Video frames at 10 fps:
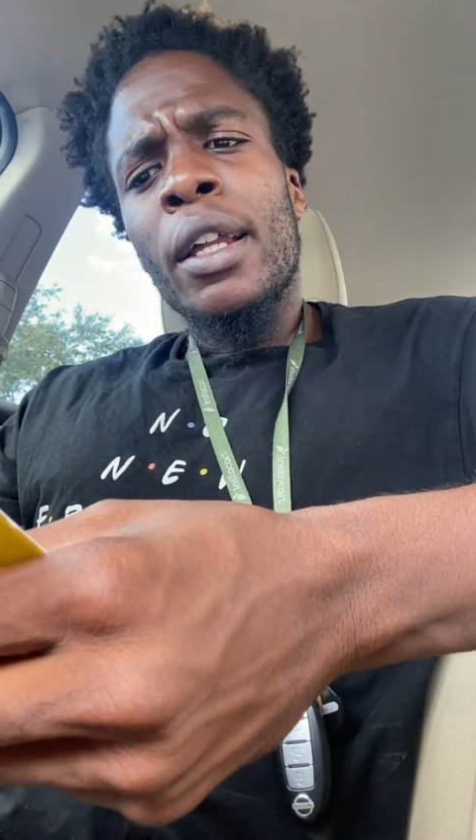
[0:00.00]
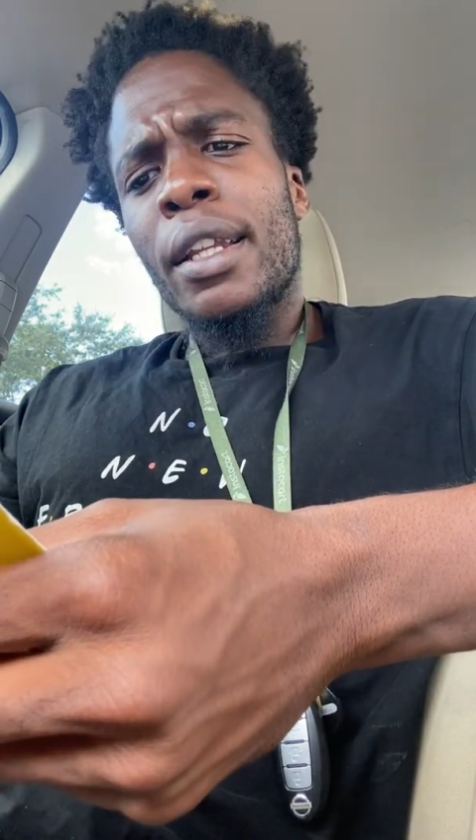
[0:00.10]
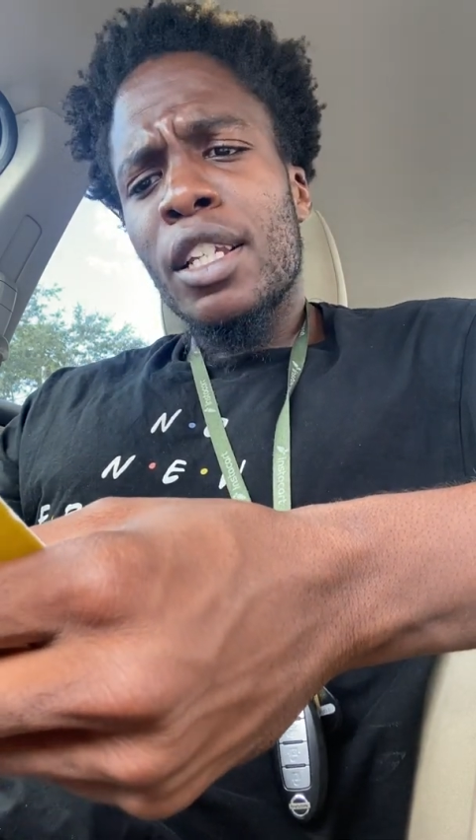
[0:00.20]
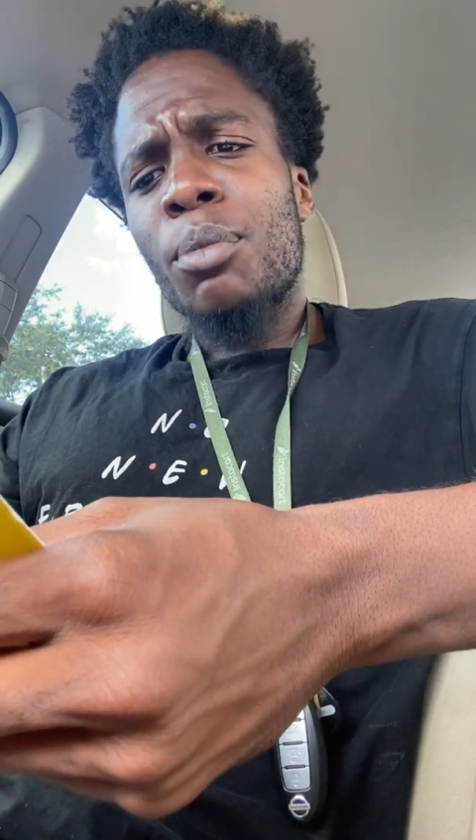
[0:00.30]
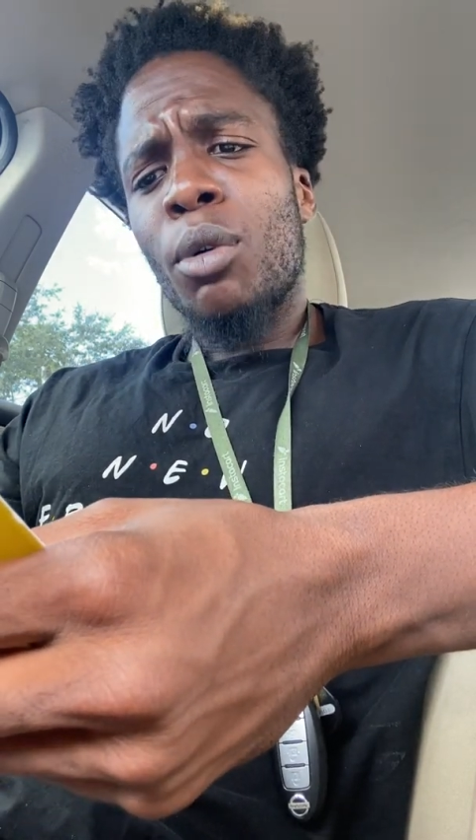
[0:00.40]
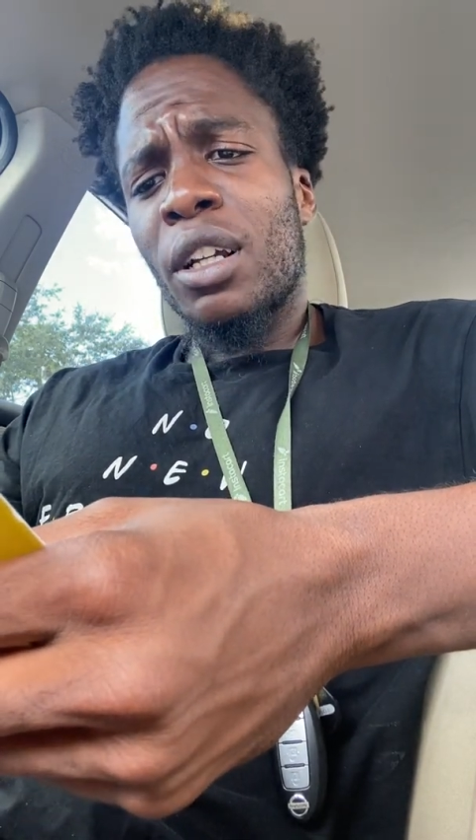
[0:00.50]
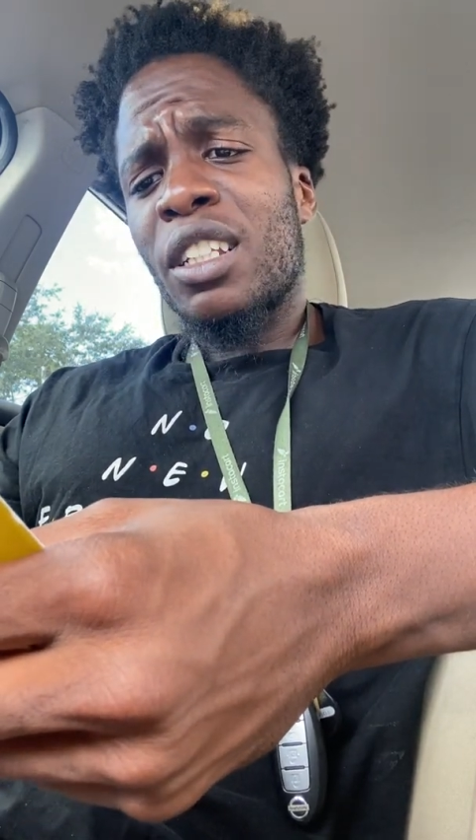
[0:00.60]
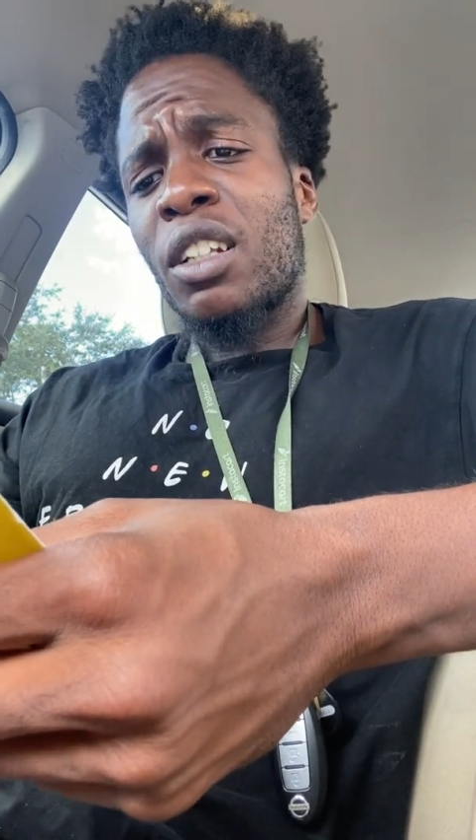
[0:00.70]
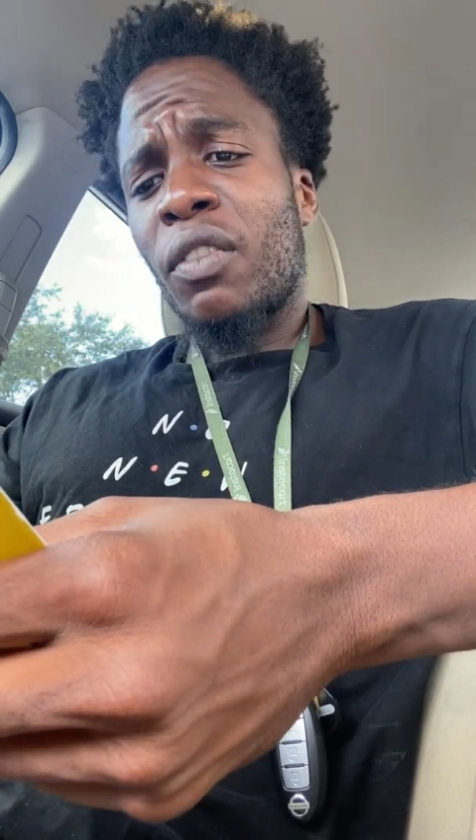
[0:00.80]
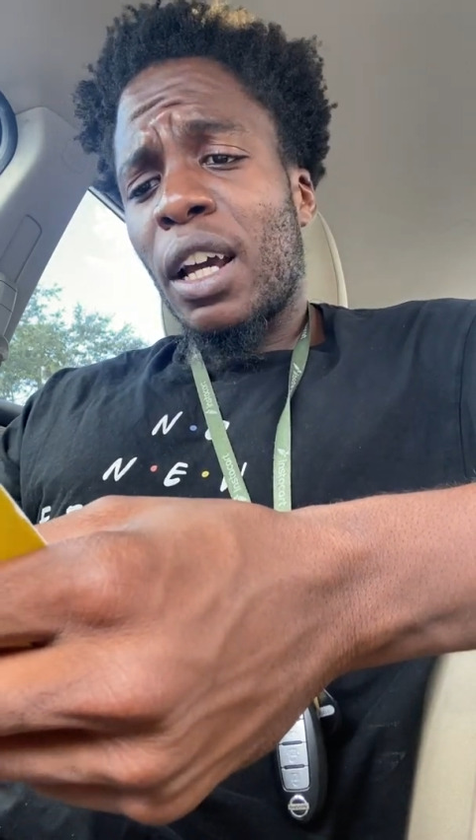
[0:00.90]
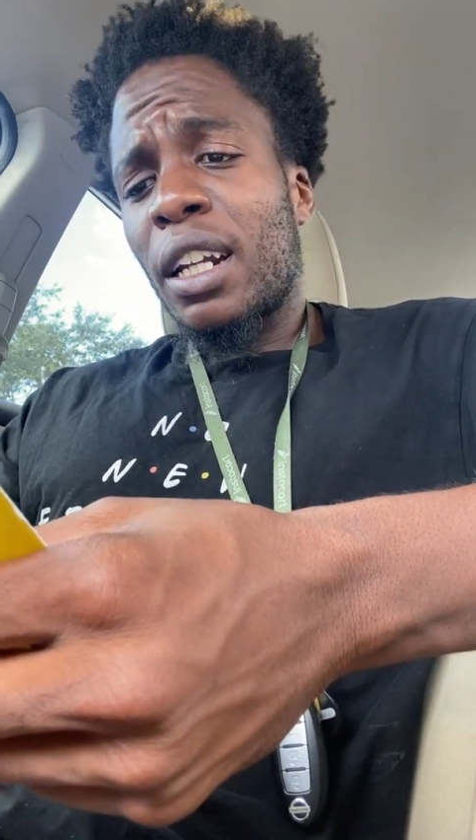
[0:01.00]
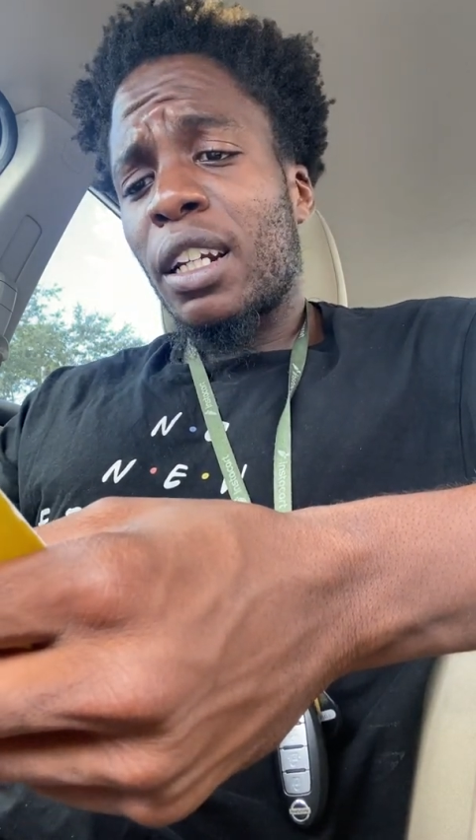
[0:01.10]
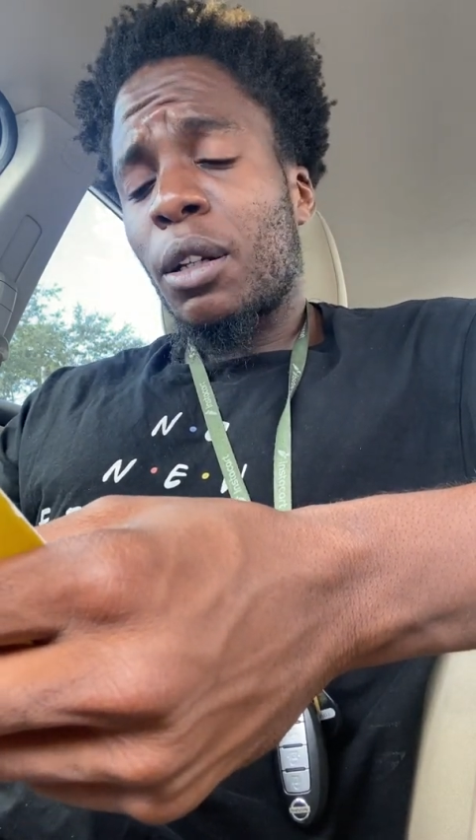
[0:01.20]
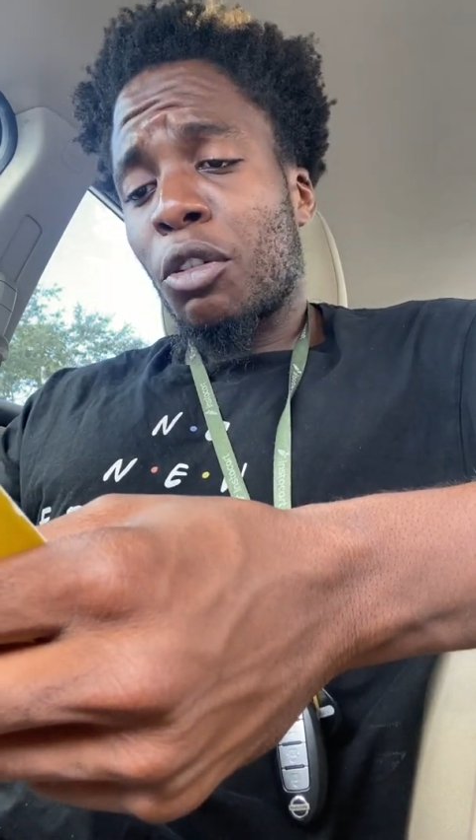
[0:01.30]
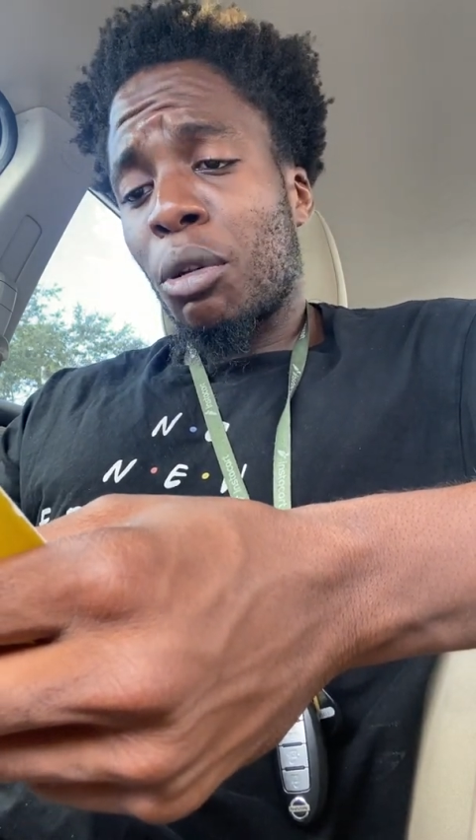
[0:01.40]
This book is divided
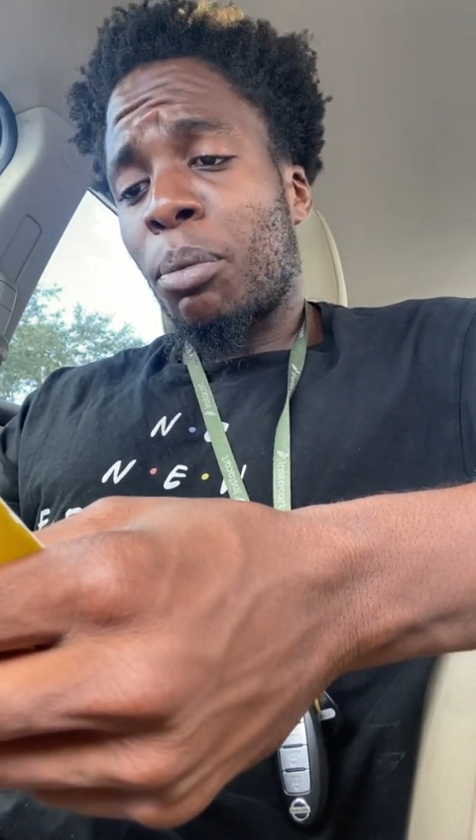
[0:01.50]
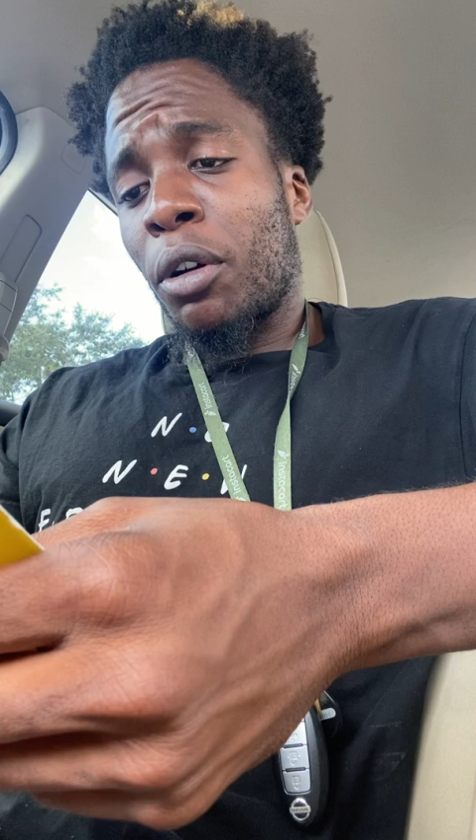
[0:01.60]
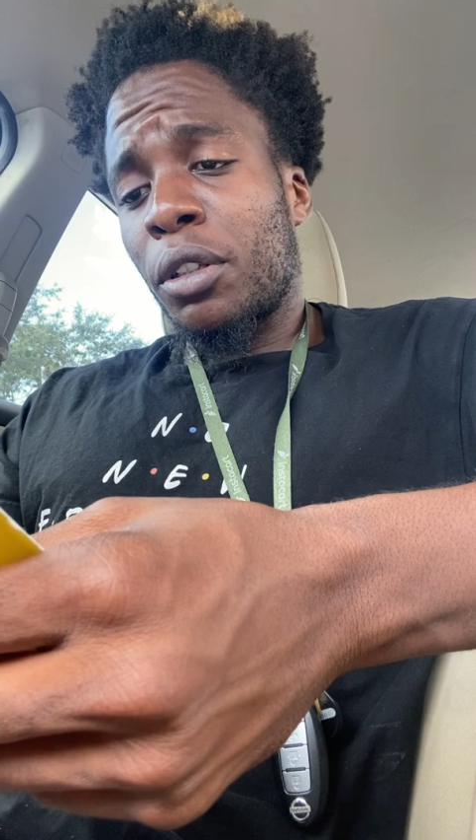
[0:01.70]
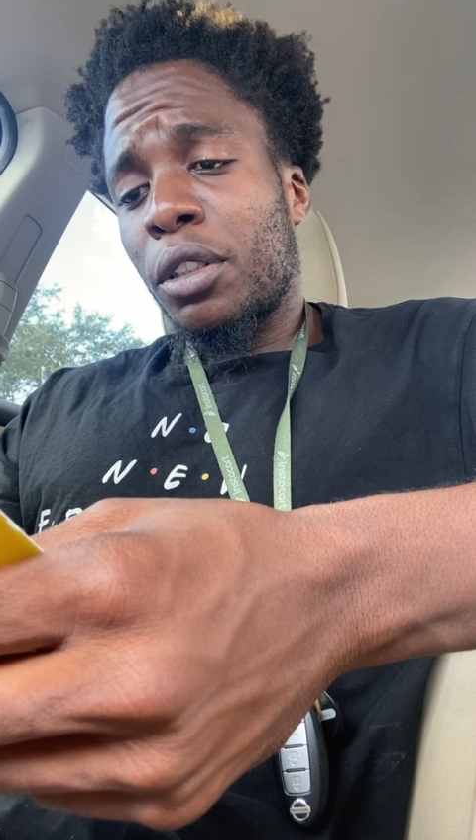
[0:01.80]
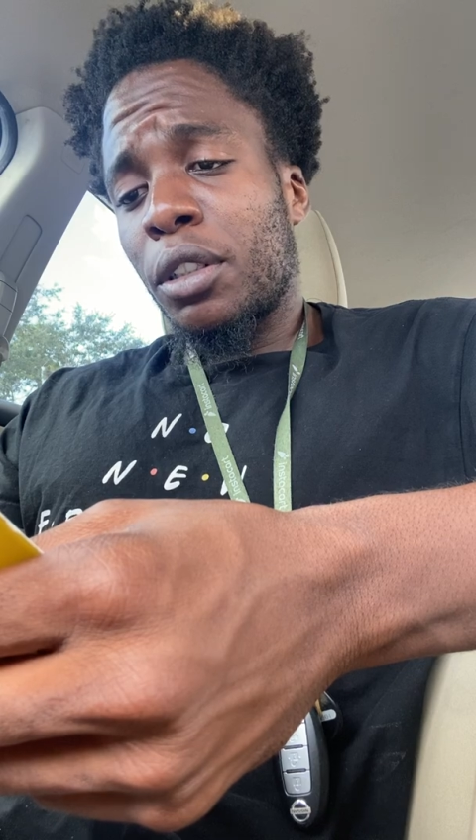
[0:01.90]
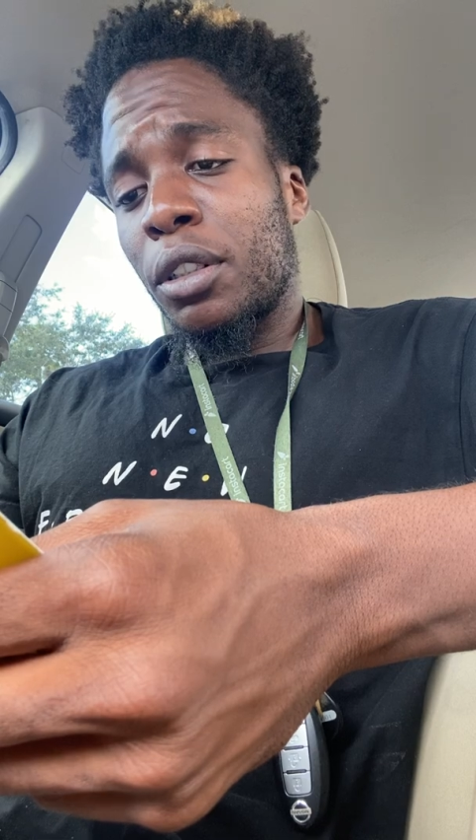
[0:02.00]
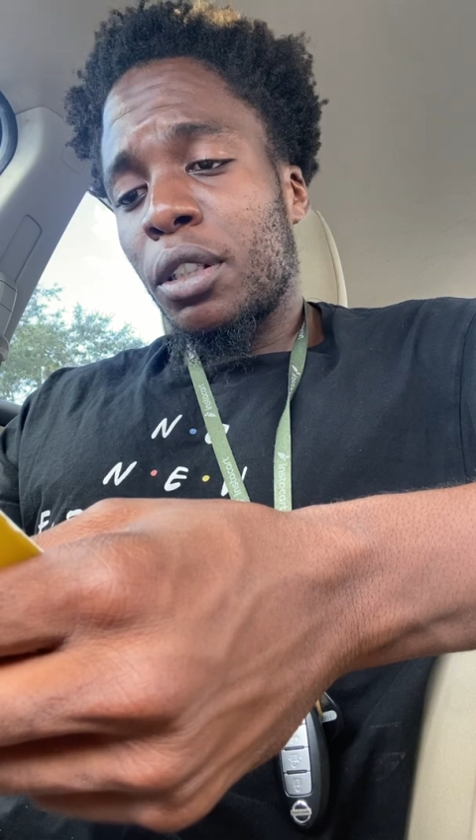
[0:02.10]
into 3 parts.